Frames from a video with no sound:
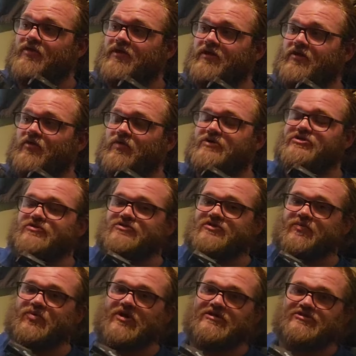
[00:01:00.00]
The original
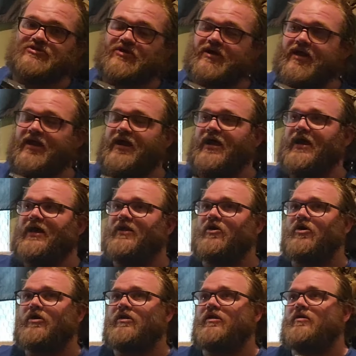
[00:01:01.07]
suppressor I had
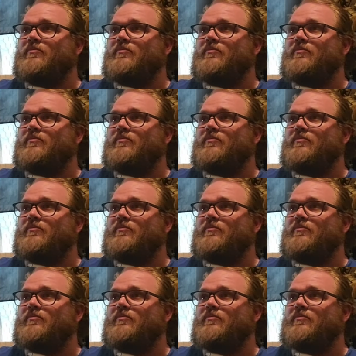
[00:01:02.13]
on